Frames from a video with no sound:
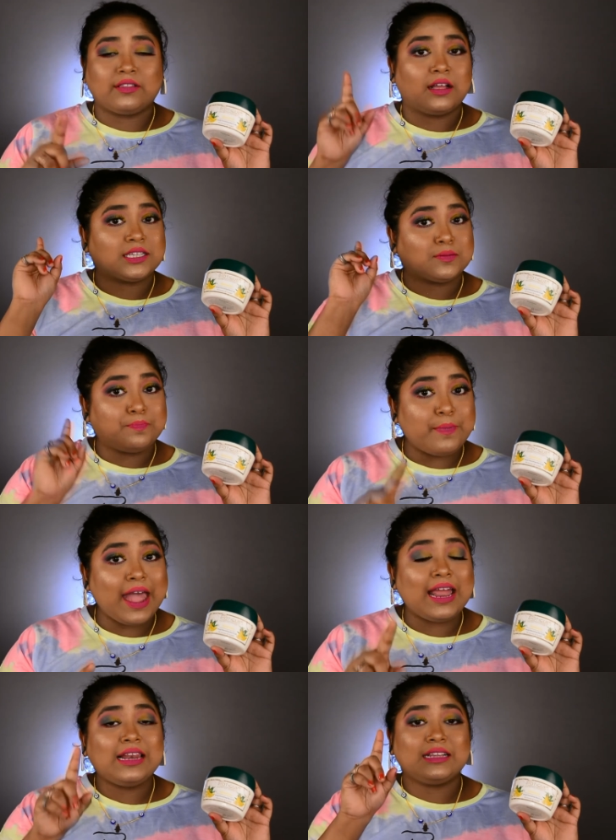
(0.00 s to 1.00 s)
the
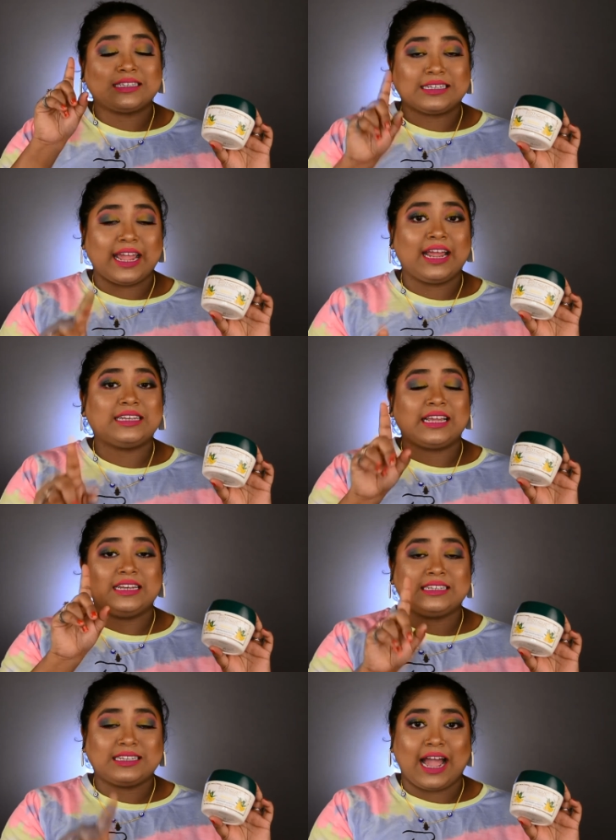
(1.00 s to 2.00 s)
smell stayed
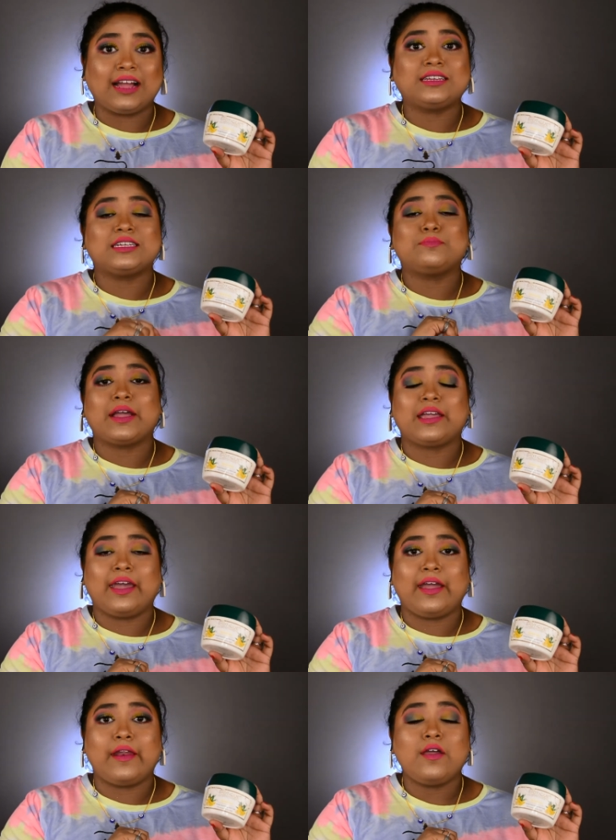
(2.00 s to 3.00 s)
intact in my
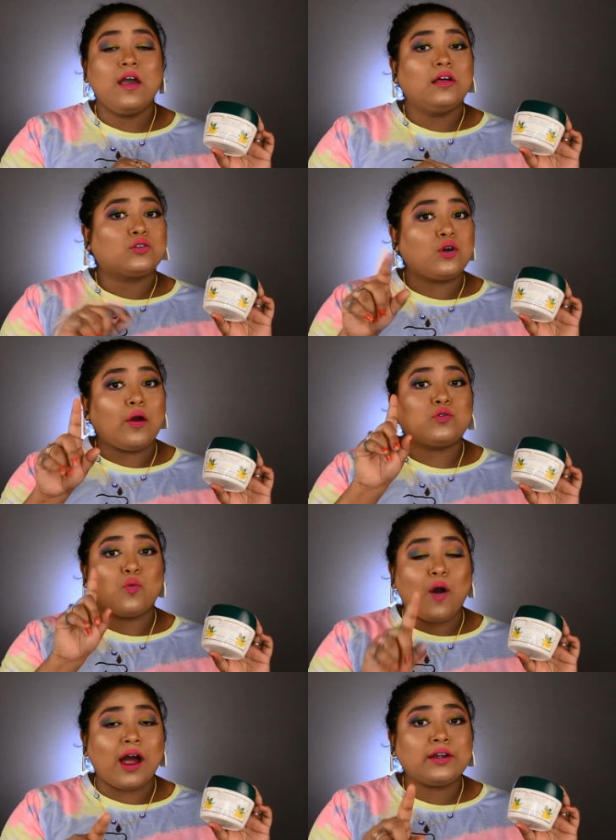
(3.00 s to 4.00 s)
hair throughout
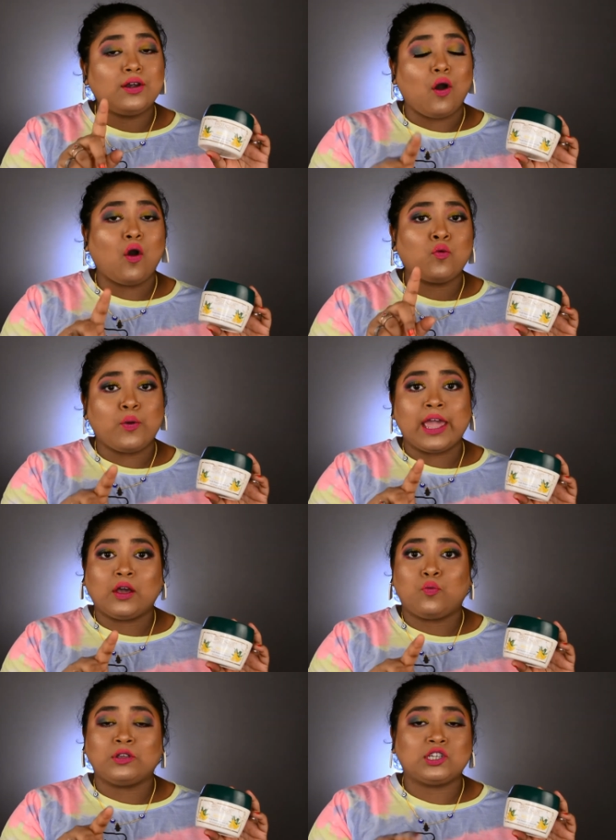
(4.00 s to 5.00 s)
one long week
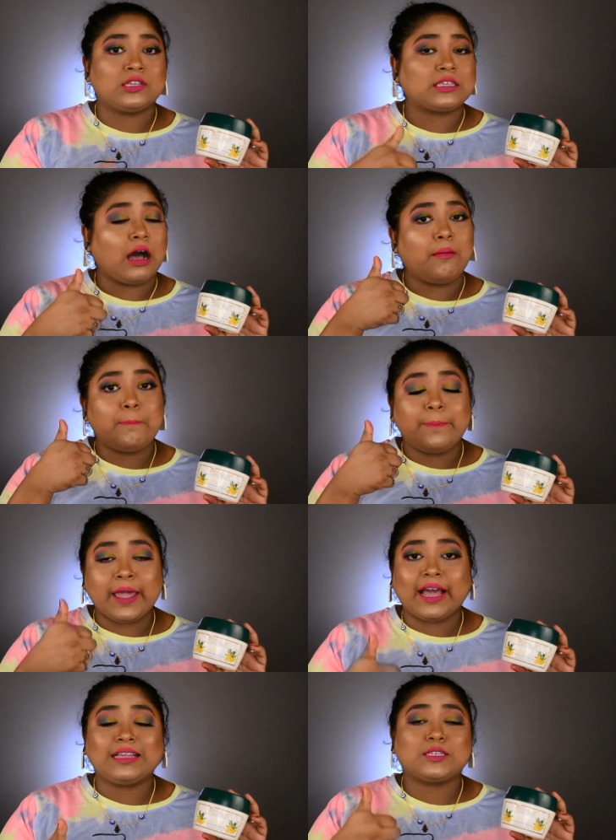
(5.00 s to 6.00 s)
which is our
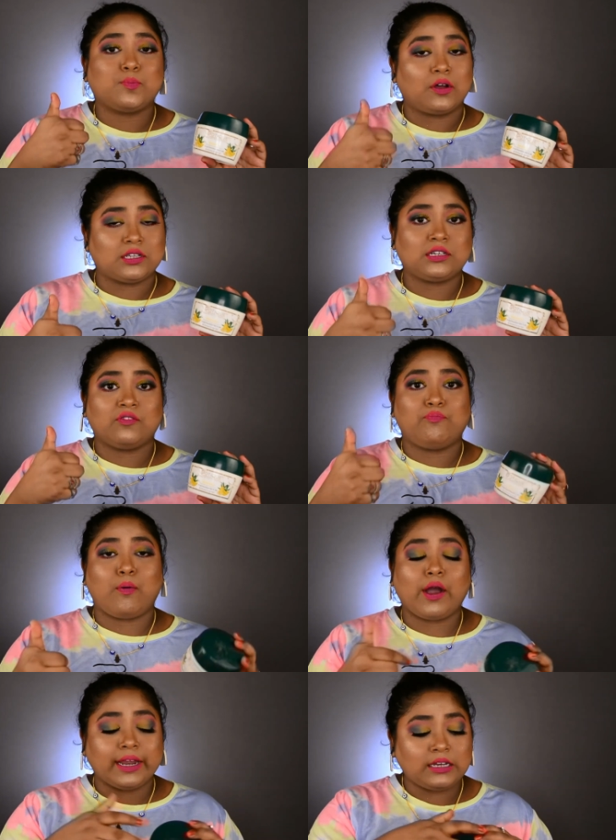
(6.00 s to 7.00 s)
biggest positive
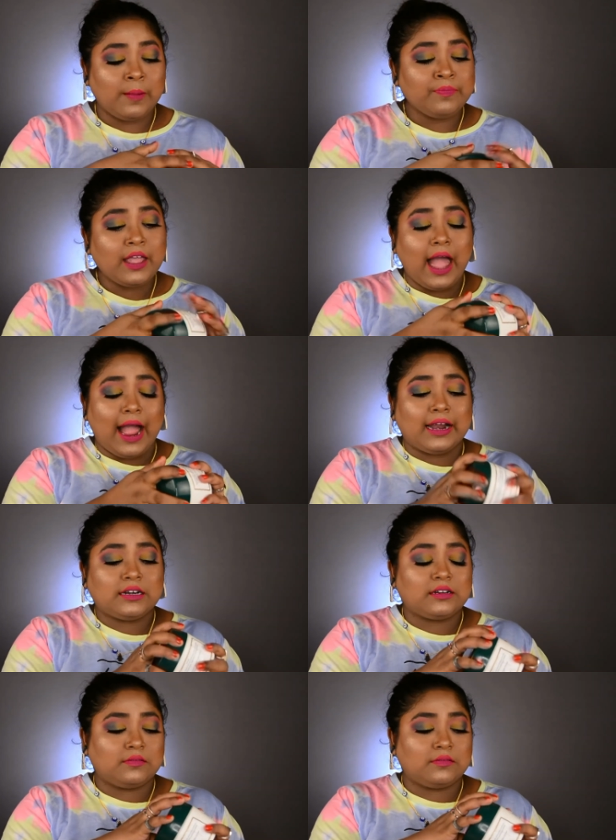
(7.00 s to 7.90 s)
point and